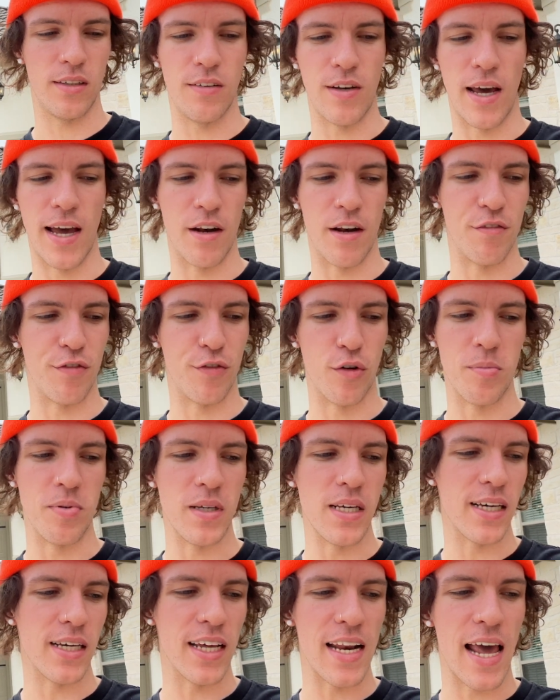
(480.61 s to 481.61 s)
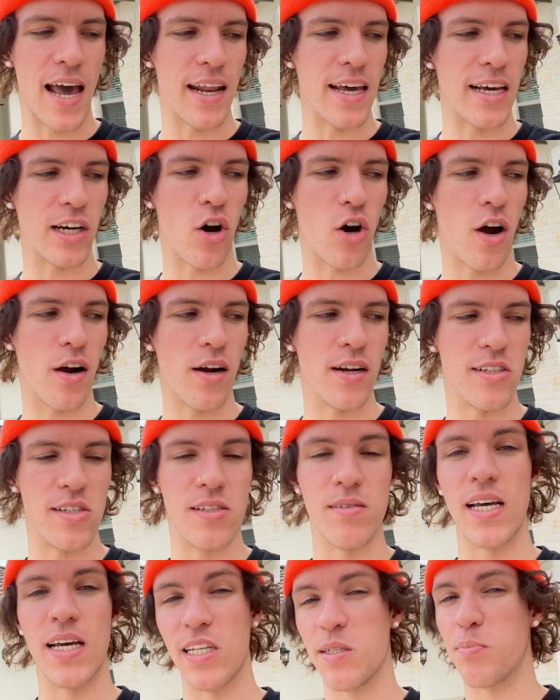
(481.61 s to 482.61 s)
And for being an NA car,
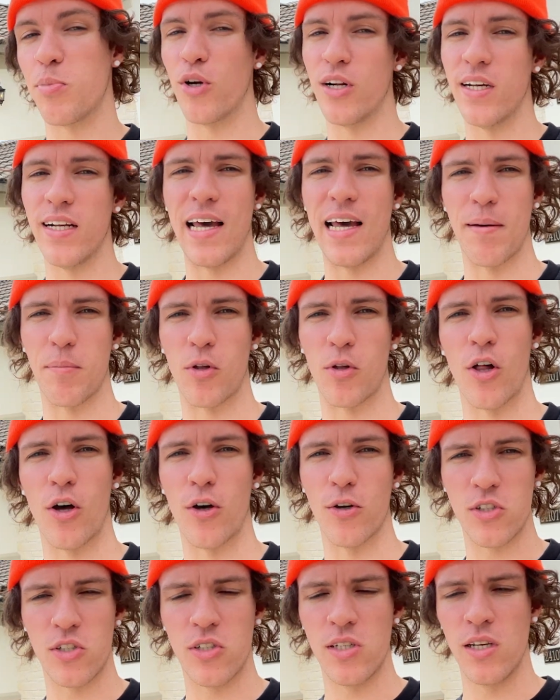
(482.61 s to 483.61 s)
it's pretty damn close.